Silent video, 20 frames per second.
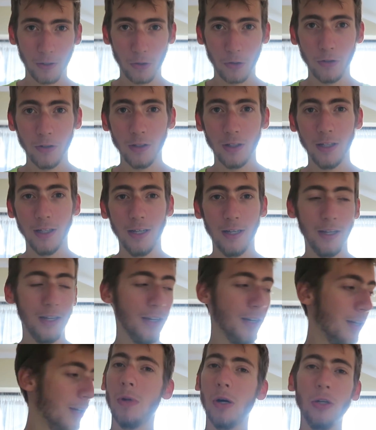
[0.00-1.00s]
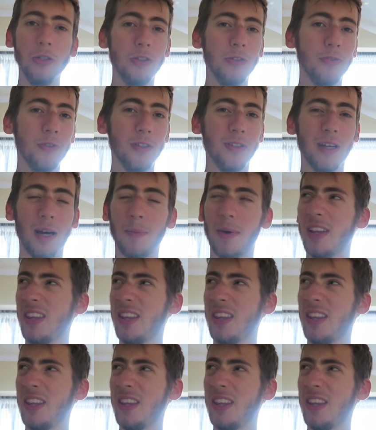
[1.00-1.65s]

currently, most of the time,